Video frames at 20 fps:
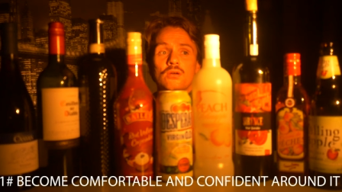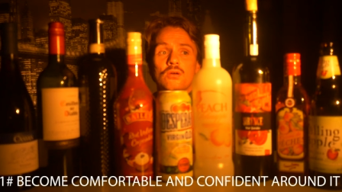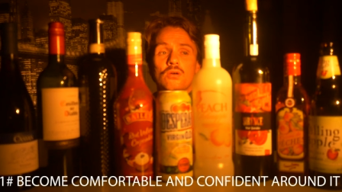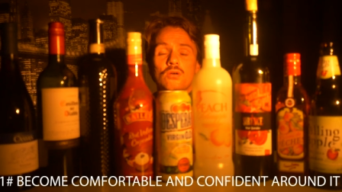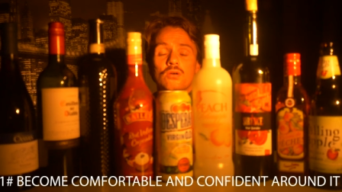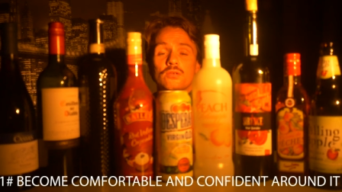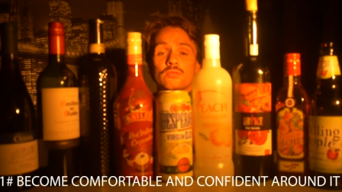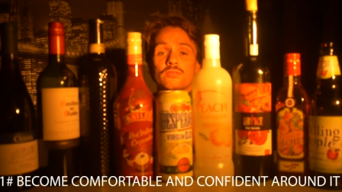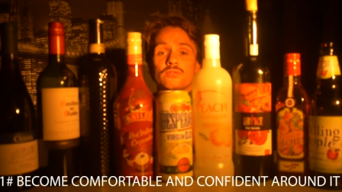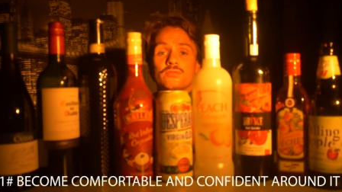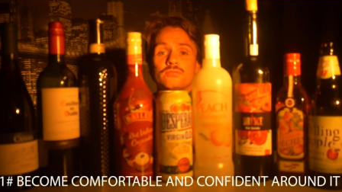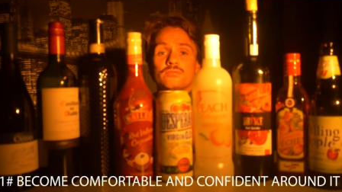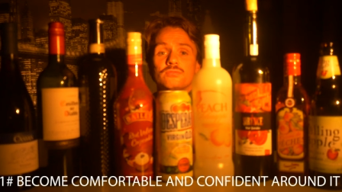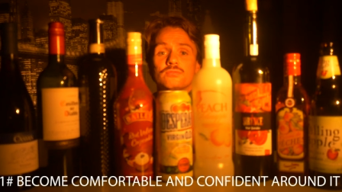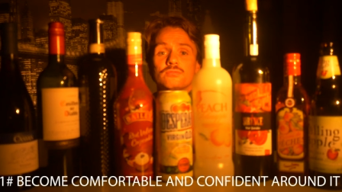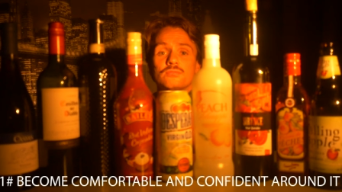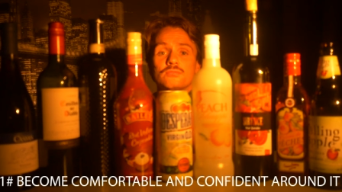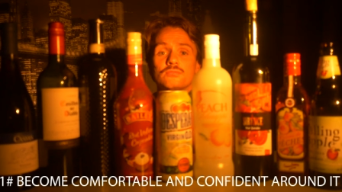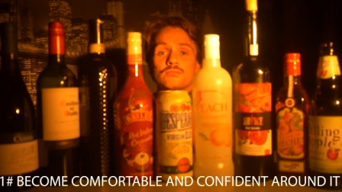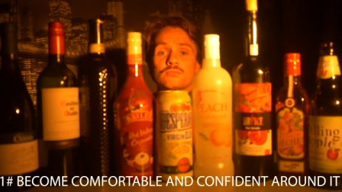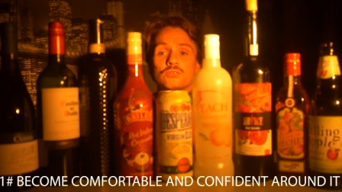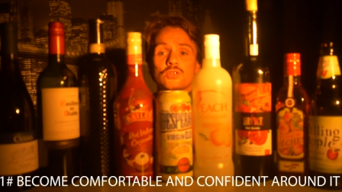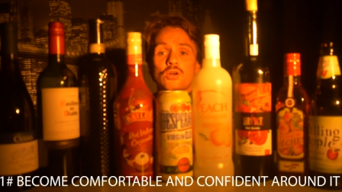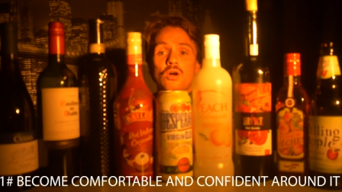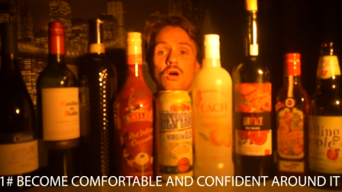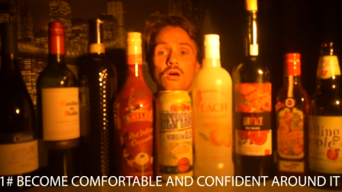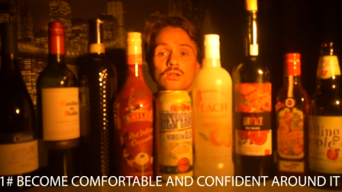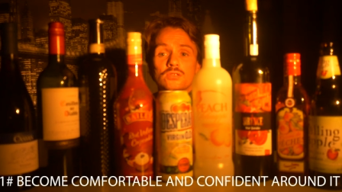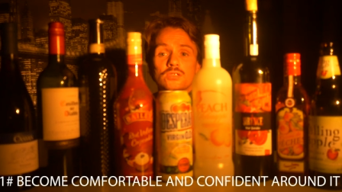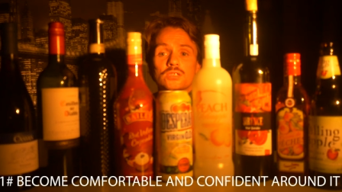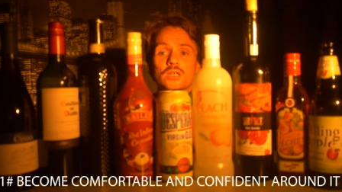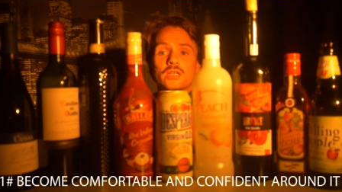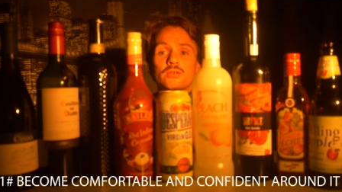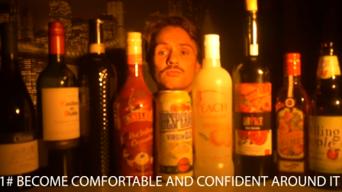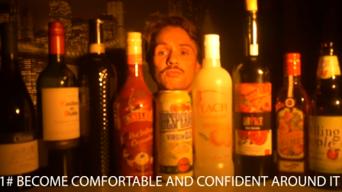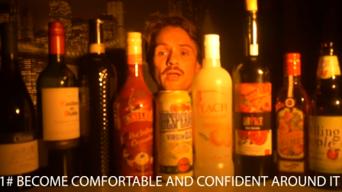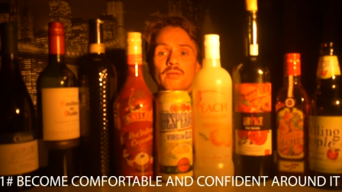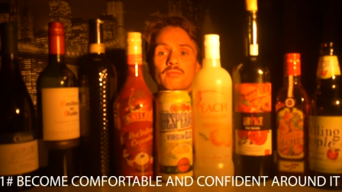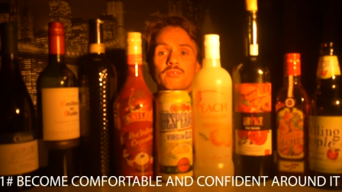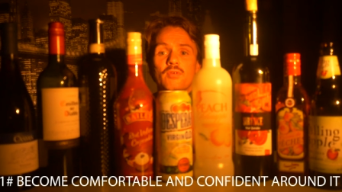I've constantly
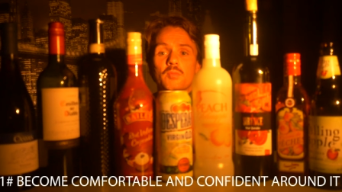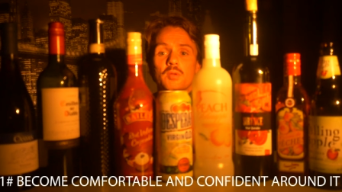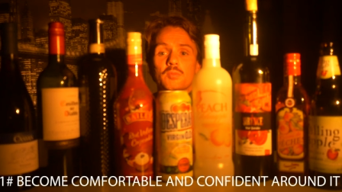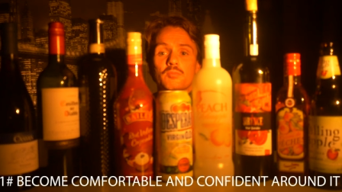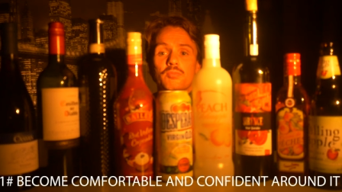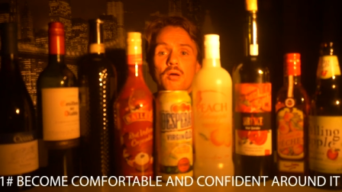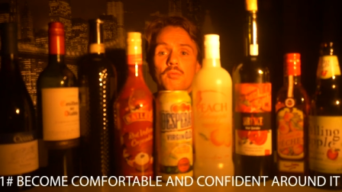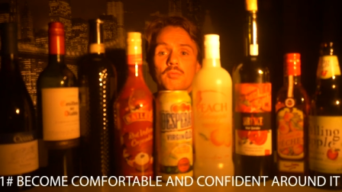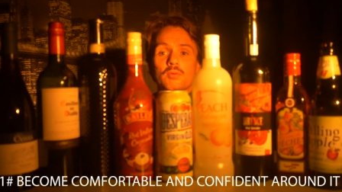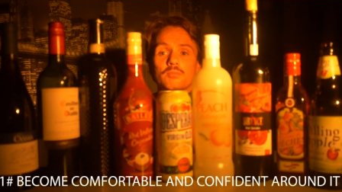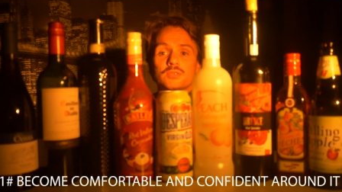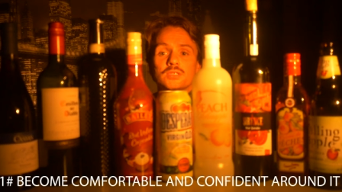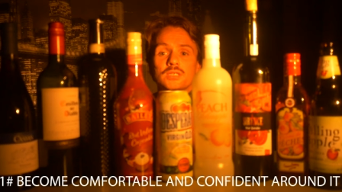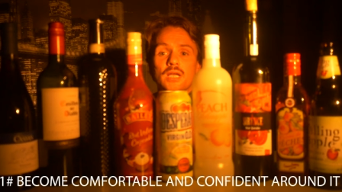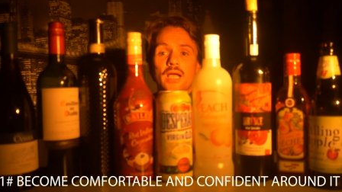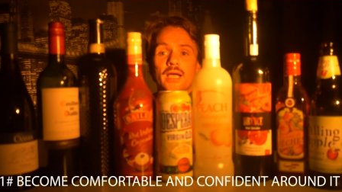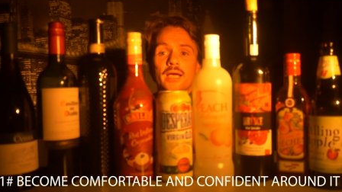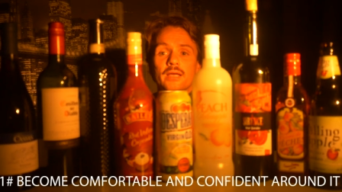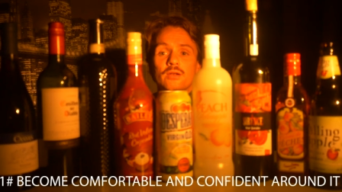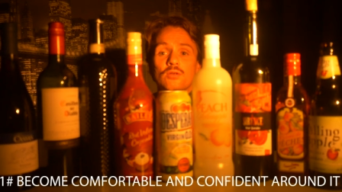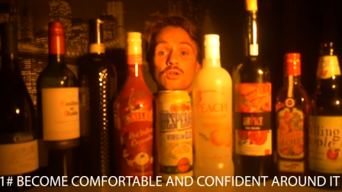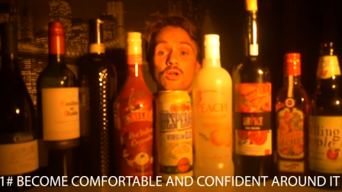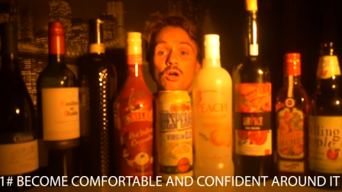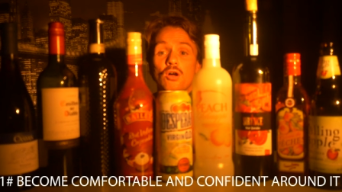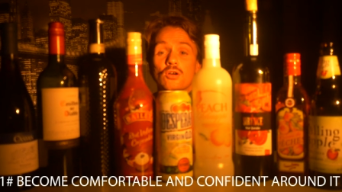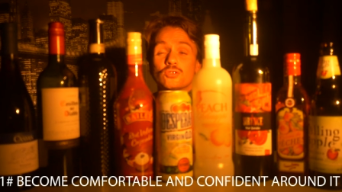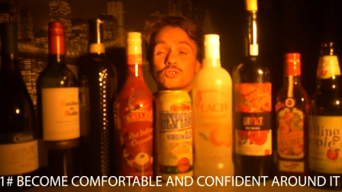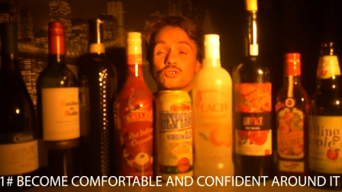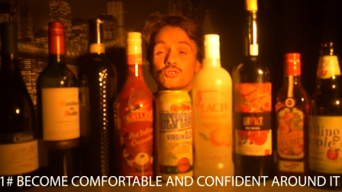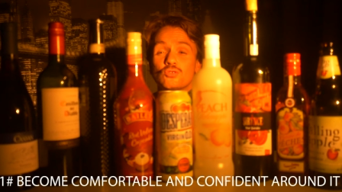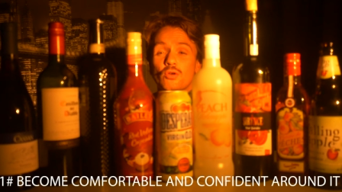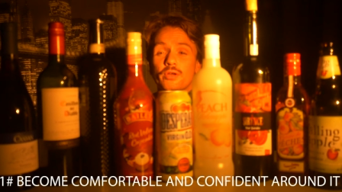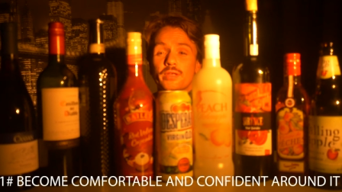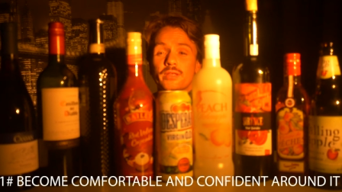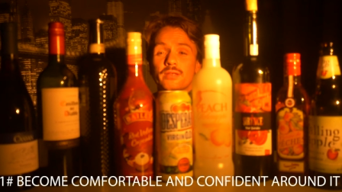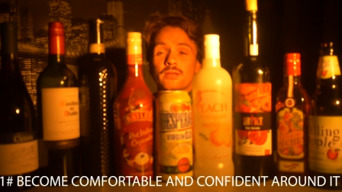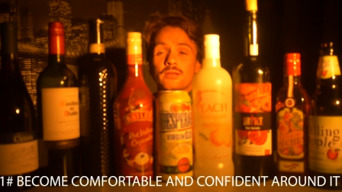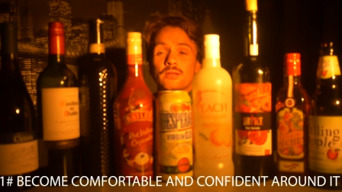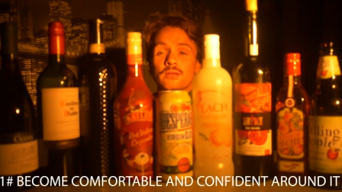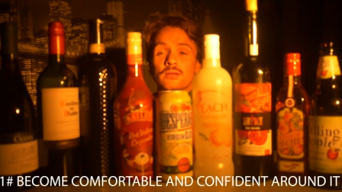ran from my problems and I got
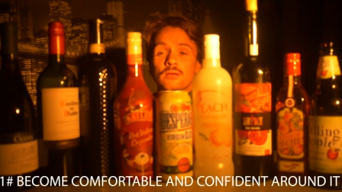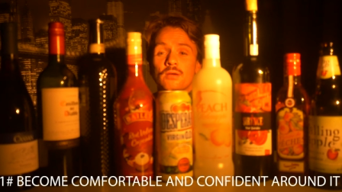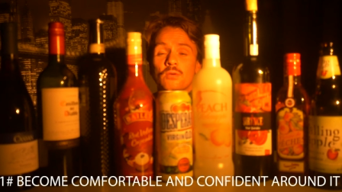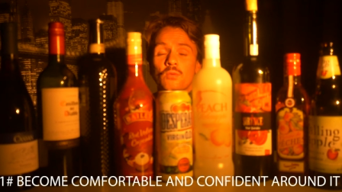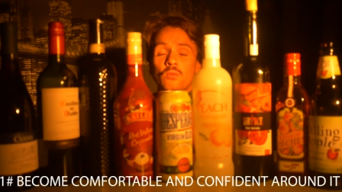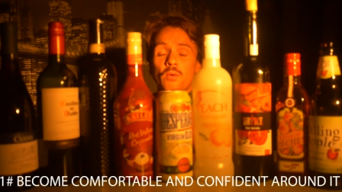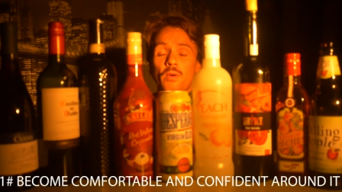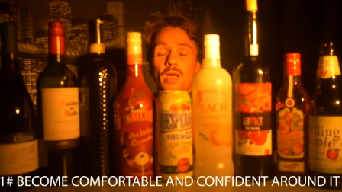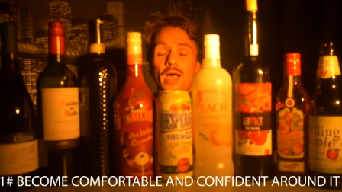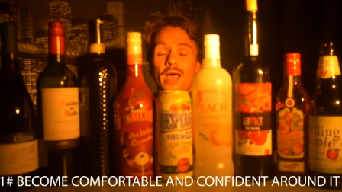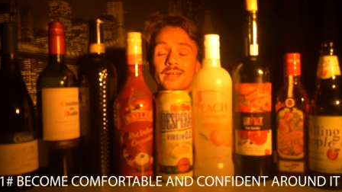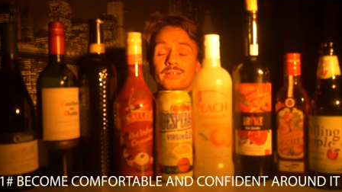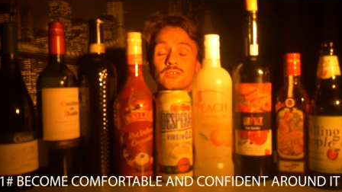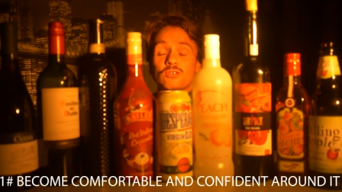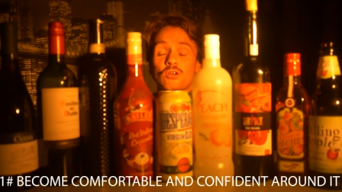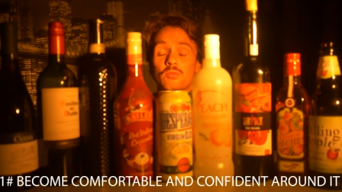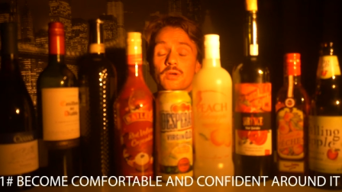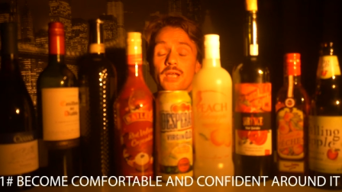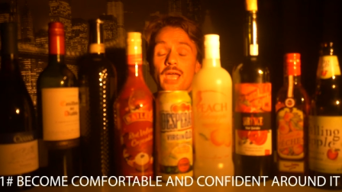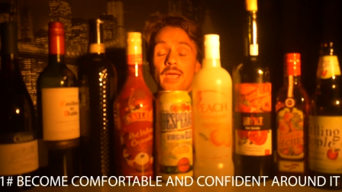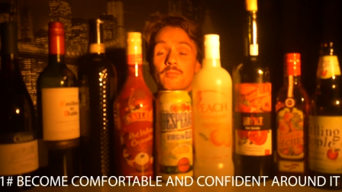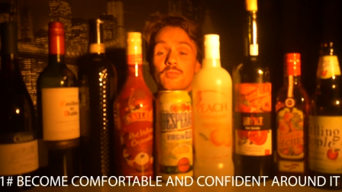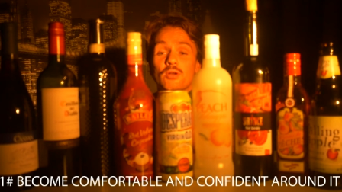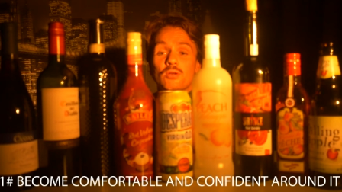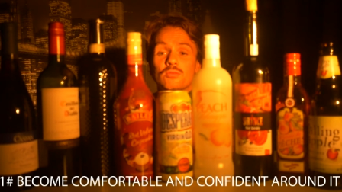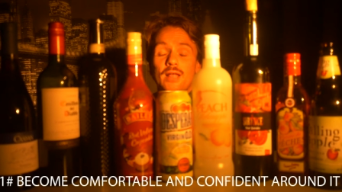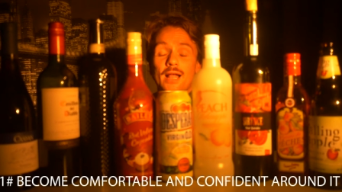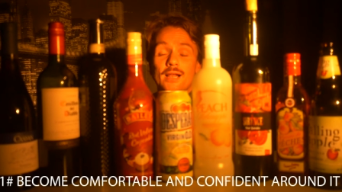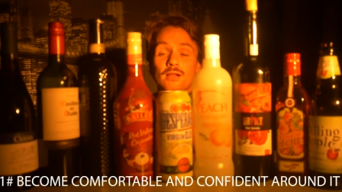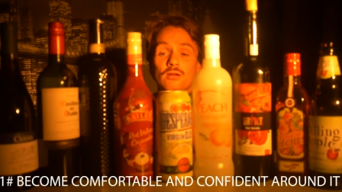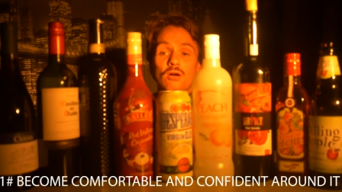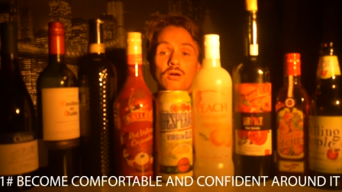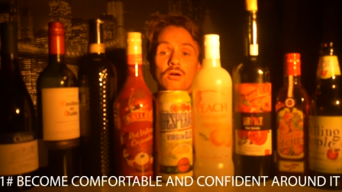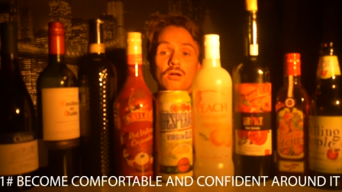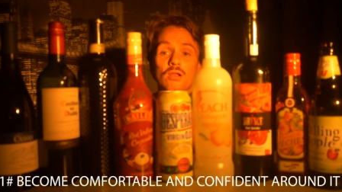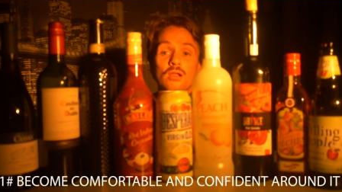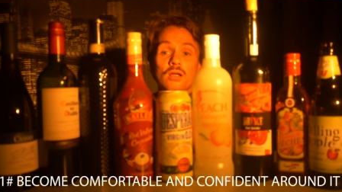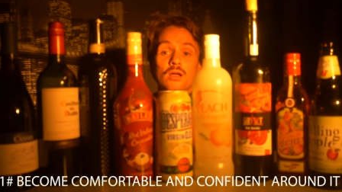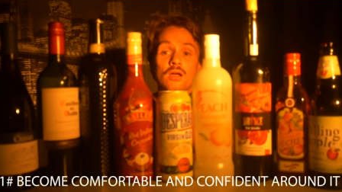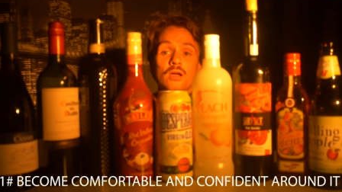anxiety anytime I came around
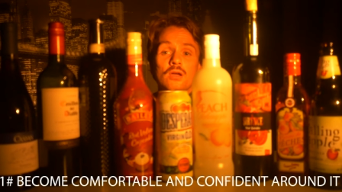alcohol.